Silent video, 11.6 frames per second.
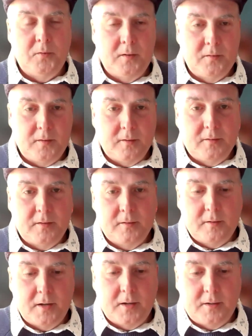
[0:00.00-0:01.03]
since the
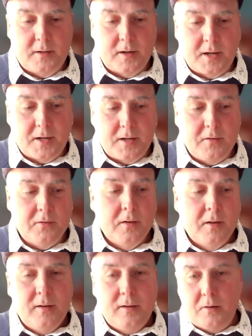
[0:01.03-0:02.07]
1990s
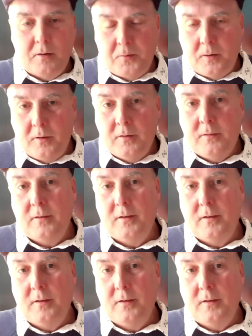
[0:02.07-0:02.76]
in Finland.